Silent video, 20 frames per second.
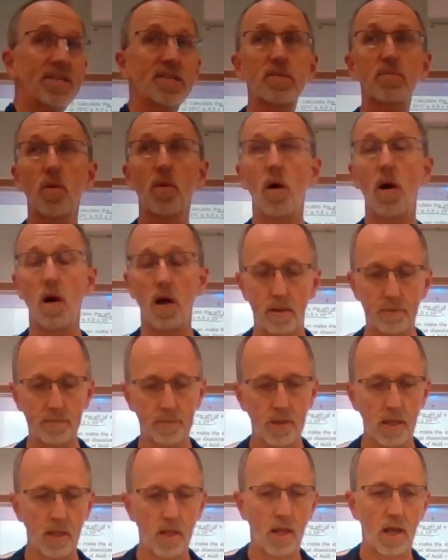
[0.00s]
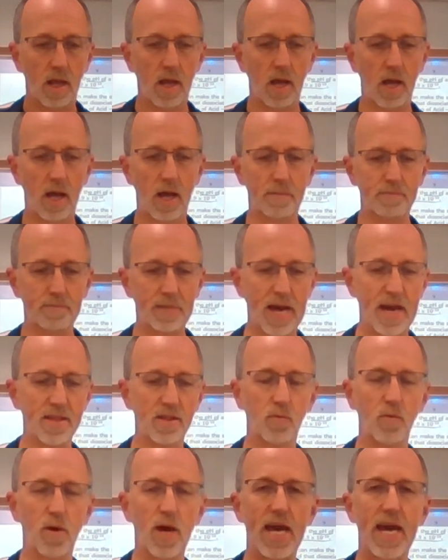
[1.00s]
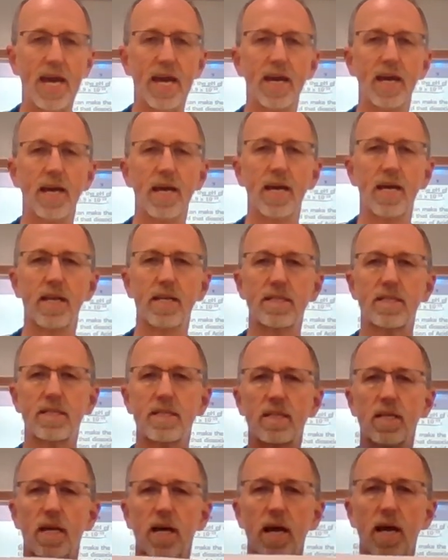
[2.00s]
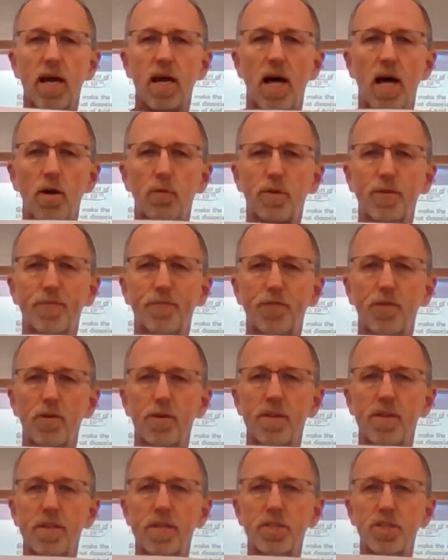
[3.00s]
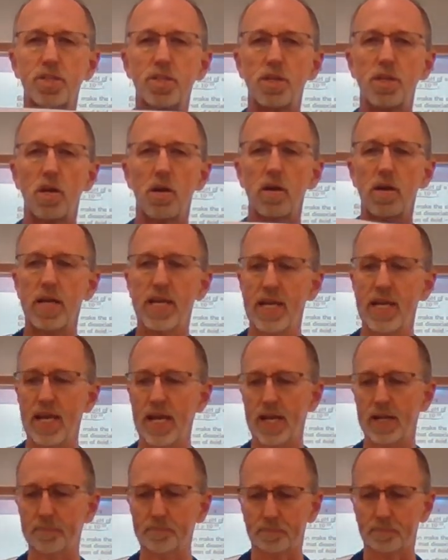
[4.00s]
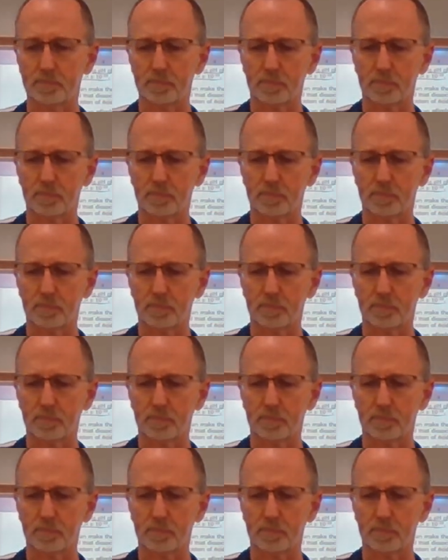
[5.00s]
small. By the way, as I'll refer to this chart again,